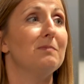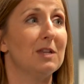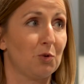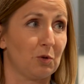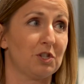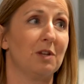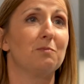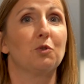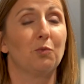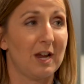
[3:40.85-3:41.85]

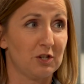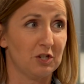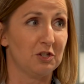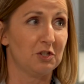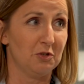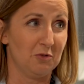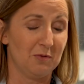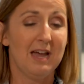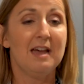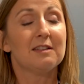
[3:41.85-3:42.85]
mentorship, direction to.